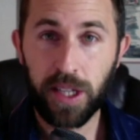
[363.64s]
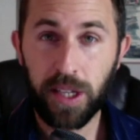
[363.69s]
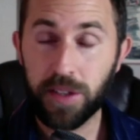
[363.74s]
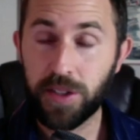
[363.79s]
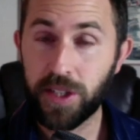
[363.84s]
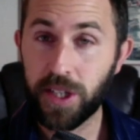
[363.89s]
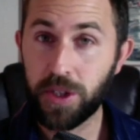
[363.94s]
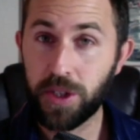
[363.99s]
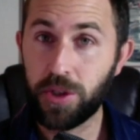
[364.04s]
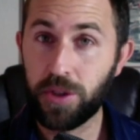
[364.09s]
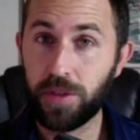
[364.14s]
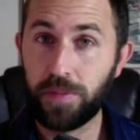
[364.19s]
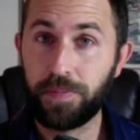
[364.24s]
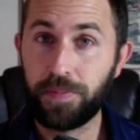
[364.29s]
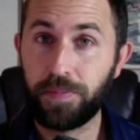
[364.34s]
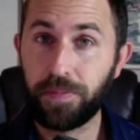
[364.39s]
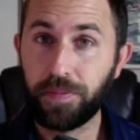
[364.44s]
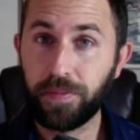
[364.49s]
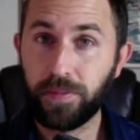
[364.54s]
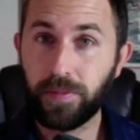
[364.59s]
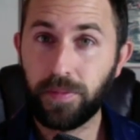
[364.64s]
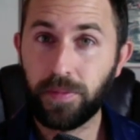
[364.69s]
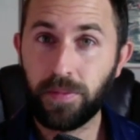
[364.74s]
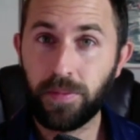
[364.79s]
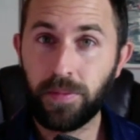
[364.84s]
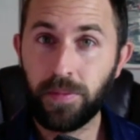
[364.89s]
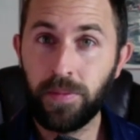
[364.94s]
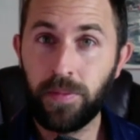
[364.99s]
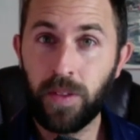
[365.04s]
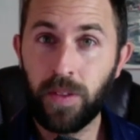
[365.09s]
attention
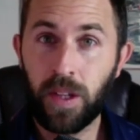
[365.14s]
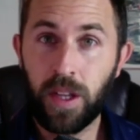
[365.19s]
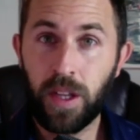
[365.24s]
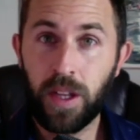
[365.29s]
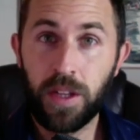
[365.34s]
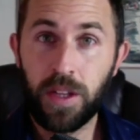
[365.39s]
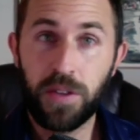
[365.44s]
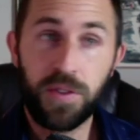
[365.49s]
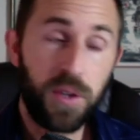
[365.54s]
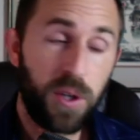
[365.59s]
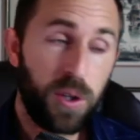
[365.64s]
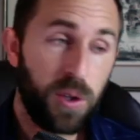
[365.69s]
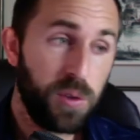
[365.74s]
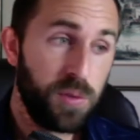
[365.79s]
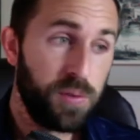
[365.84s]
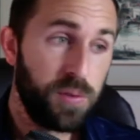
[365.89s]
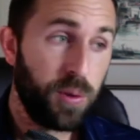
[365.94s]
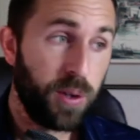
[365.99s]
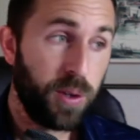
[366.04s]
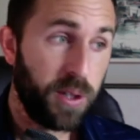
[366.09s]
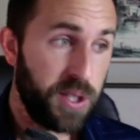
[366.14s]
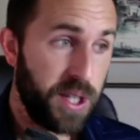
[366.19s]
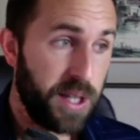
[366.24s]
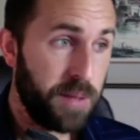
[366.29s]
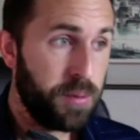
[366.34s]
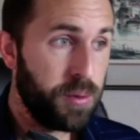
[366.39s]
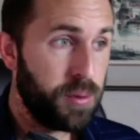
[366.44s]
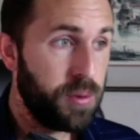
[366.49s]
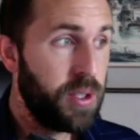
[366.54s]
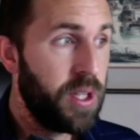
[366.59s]
so for
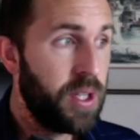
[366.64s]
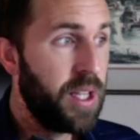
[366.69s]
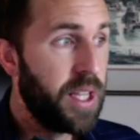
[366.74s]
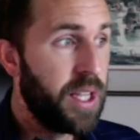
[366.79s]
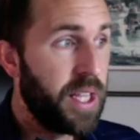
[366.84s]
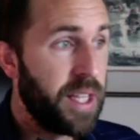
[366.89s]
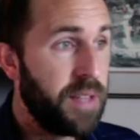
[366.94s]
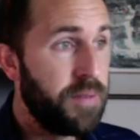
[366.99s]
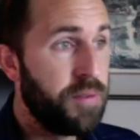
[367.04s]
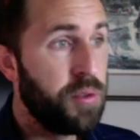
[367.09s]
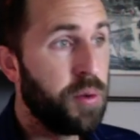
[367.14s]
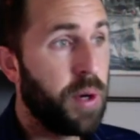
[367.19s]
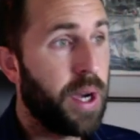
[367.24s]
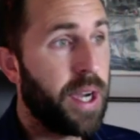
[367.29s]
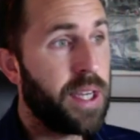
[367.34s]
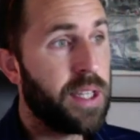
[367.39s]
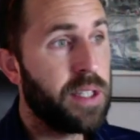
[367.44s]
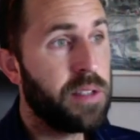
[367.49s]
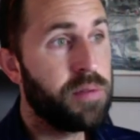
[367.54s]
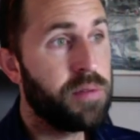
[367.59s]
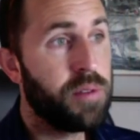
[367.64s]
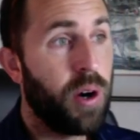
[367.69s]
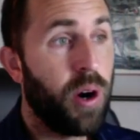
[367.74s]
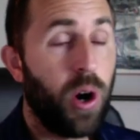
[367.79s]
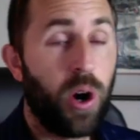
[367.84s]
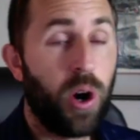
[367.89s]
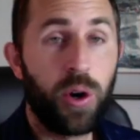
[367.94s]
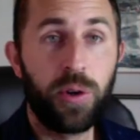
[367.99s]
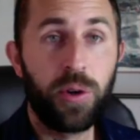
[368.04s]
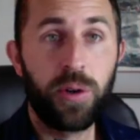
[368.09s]
example if you have a
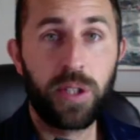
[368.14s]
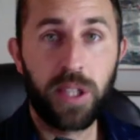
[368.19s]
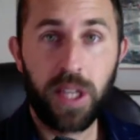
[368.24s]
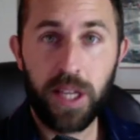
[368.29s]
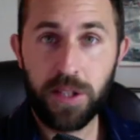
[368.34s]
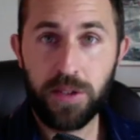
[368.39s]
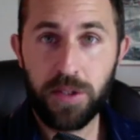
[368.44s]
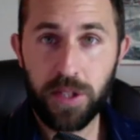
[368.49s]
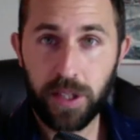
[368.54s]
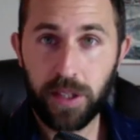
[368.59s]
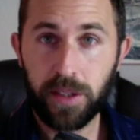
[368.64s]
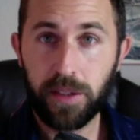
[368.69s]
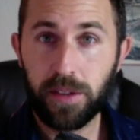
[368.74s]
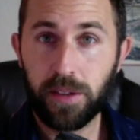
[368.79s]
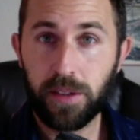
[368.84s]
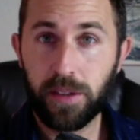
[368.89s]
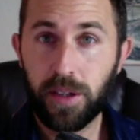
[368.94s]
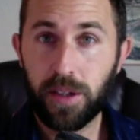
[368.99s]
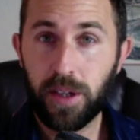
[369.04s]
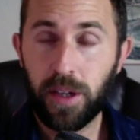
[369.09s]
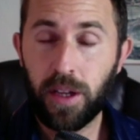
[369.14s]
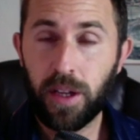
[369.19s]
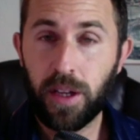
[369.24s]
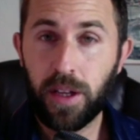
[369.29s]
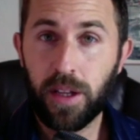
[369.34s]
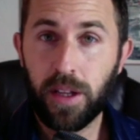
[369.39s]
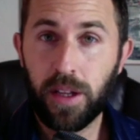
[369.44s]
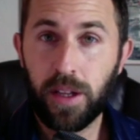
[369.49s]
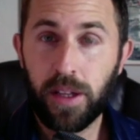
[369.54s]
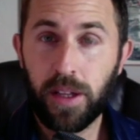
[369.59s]
hundred kids there
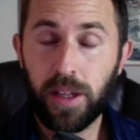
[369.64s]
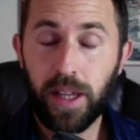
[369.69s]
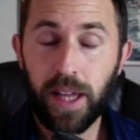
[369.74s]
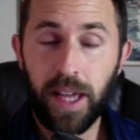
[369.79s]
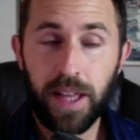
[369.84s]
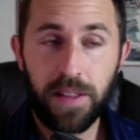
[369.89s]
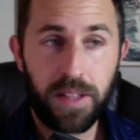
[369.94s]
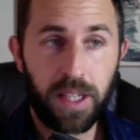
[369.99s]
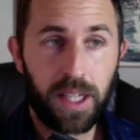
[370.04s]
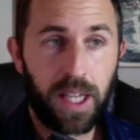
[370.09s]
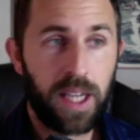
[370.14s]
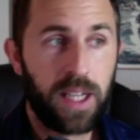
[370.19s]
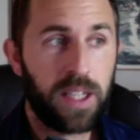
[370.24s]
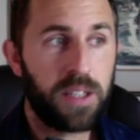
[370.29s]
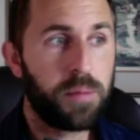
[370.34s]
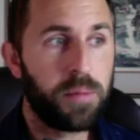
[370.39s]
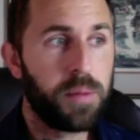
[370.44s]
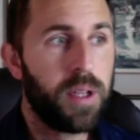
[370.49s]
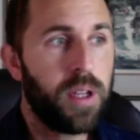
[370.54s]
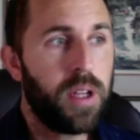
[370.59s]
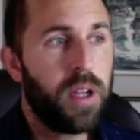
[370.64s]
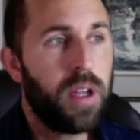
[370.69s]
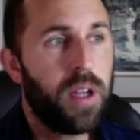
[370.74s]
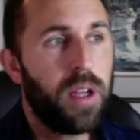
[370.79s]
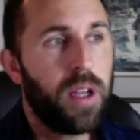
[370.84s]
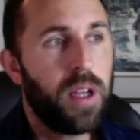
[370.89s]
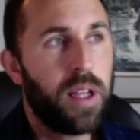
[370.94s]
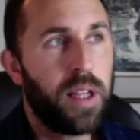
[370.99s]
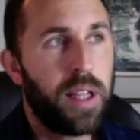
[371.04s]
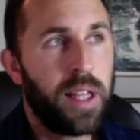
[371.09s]
at the camp
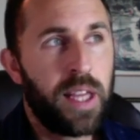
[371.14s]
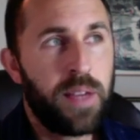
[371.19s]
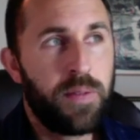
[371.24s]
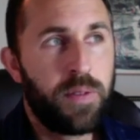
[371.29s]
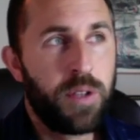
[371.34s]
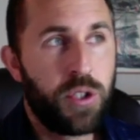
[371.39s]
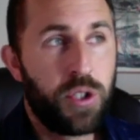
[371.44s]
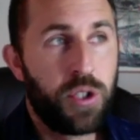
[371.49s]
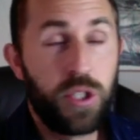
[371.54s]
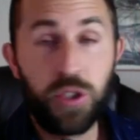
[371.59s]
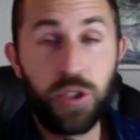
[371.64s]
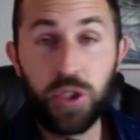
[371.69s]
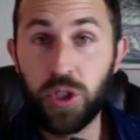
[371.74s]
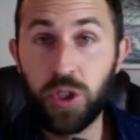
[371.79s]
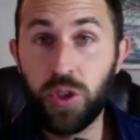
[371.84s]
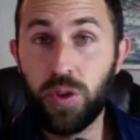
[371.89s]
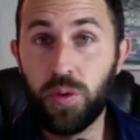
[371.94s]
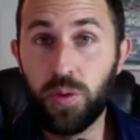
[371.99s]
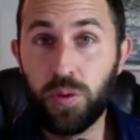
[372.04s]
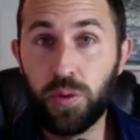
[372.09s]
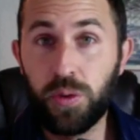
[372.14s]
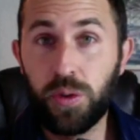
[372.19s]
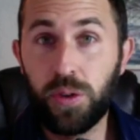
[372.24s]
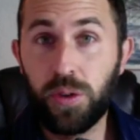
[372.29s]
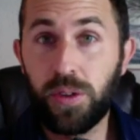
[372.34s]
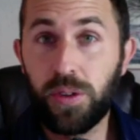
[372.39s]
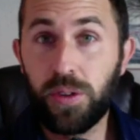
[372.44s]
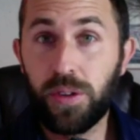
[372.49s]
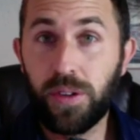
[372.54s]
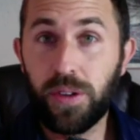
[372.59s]
if it's just you
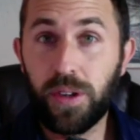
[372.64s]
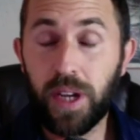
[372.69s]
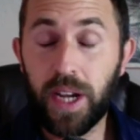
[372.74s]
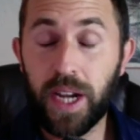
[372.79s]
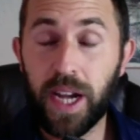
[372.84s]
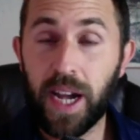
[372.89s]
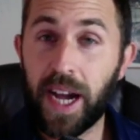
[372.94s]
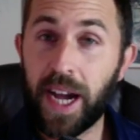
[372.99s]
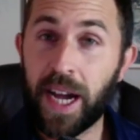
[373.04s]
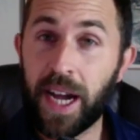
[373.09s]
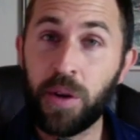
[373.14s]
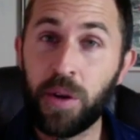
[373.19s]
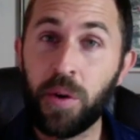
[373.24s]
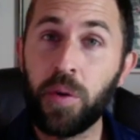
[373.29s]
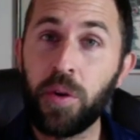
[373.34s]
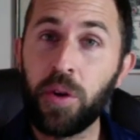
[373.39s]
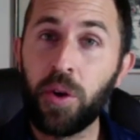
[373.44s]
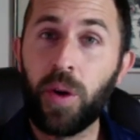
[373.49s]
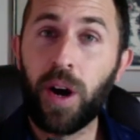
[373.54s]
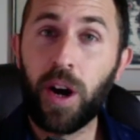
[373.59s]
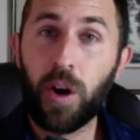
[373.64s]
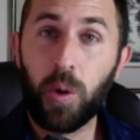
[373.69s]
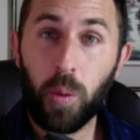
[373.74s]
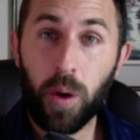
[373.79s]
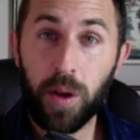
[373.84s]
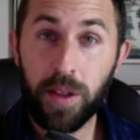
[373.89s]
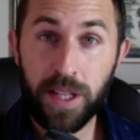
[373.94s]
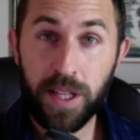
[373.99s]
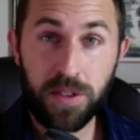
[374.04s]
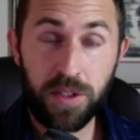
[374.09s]
I, I don't know how
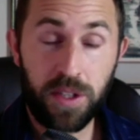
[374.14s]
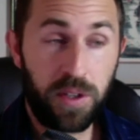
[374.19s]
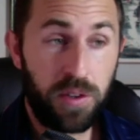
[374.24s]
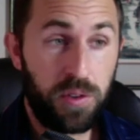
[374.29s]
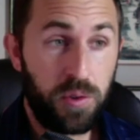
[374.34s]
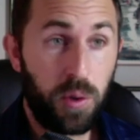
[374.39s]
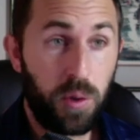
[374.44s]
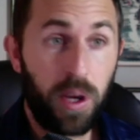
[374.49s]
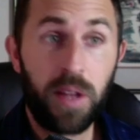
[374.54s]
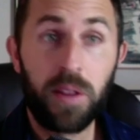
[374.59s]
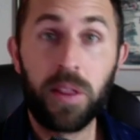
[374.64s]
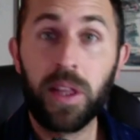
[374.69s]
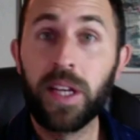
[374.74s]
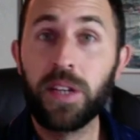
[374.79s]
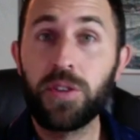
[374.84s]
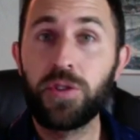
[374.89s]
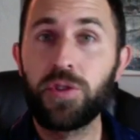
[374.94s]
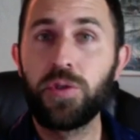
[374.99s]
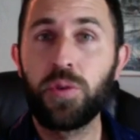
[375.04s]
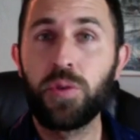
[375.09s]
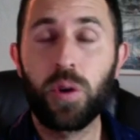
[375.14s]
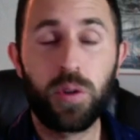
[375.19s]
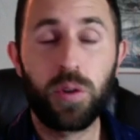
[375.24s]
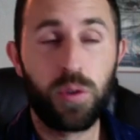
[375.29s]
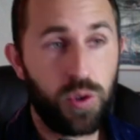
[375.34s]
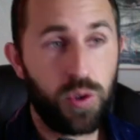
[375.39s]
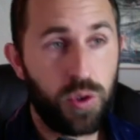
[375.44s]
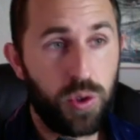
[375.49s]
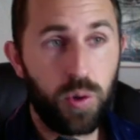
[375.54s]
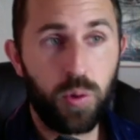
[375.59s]
well that's going to do unless you are
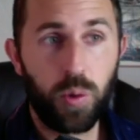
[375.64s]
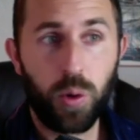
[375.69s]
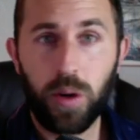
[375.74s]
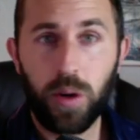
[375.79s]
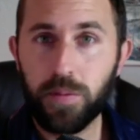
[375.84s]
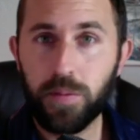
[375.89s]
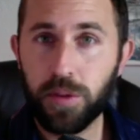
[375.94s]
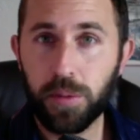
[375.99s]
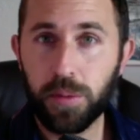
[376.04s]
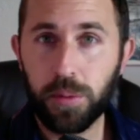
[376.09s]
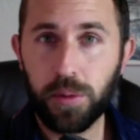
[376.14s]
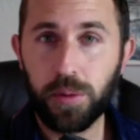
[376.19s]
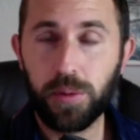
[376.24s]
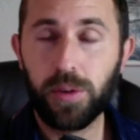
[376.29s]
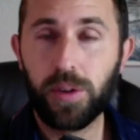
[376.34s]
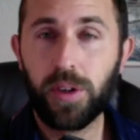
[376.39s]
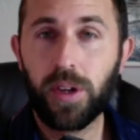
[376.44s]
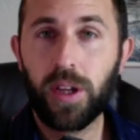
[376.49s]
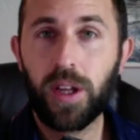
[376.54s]
so comfortable